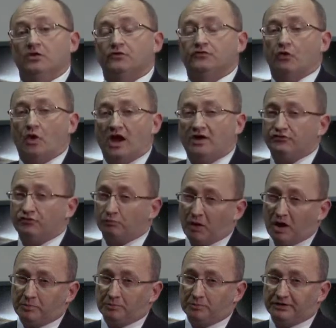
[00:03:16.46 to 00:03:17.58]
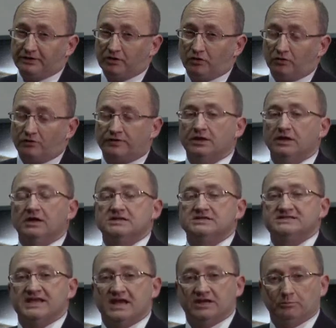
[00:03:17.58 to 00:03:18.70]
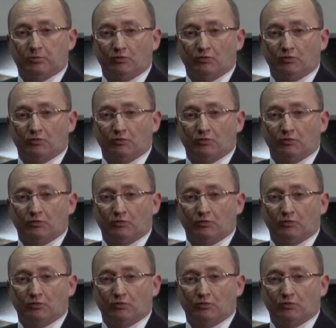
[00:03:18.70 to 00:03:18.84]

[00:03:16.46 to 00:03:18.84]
So as you probably heard, Sandy